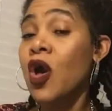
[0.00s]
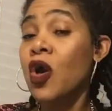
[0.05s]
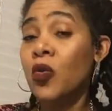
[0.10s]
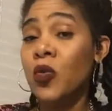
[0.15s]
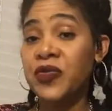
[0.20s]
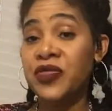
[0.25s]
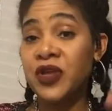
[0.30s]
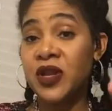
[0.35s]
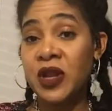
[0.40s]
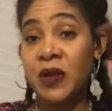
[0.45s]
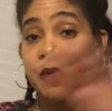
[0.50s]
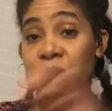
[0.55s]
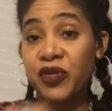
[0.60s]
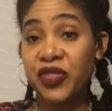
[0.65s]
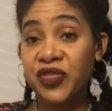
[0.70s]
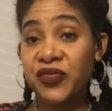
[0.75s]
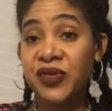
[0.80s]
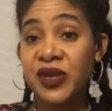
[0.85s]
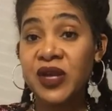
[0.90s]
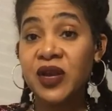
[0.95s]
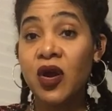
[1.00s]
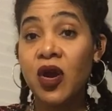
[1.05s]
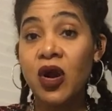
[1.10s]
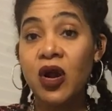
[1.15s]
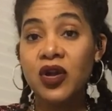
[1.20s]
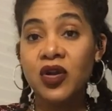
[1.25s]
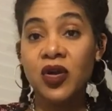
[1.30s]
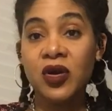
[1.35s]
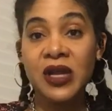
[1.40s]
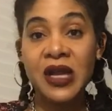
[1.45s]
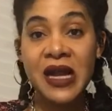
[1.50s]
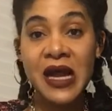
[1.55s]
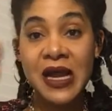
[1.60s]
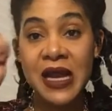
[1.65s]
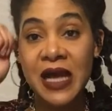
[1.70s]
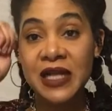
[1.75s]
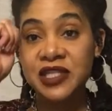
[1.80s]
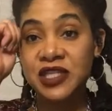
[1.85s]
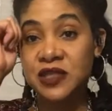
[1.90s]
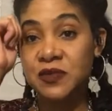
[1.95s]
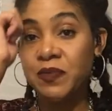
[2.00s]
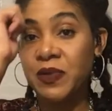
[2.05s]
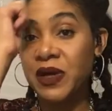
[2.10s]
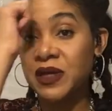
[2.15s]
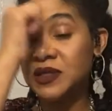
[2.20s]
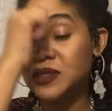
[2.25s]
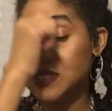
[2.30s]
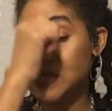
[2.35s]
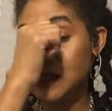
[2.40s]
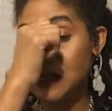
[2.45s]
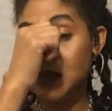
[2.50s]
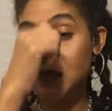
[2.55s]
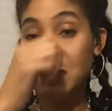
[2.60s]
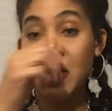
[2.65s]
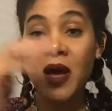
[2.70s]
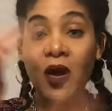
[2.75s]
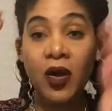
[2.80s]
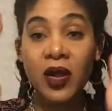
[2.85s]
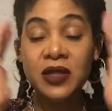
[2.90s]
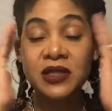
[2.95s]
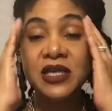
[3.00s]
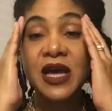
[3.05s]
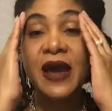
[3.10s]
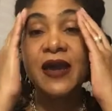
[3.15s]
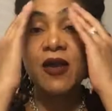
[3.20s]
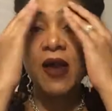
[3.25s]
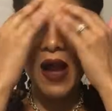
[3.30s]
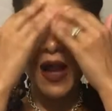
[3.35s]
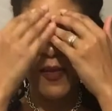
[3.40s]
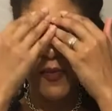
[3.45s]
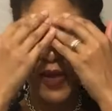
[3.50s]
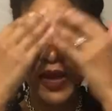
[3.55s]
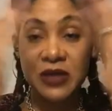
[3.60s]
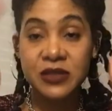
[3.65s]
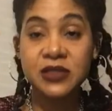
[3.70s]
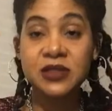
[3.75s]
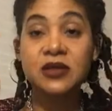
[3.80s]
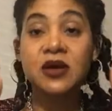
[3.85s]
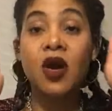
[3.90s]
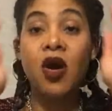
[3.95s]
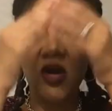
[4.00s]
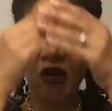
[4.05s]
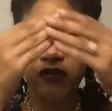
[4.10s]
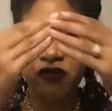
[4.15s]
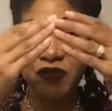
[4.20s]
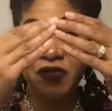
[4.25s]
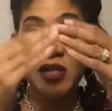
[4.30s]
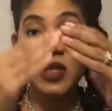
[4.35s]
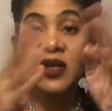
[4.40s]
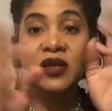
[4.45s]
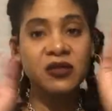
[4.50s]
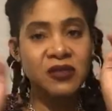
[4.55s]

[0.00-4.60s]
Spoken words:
with a number 3 guard on it, and I just buzz my entire eyebrows off.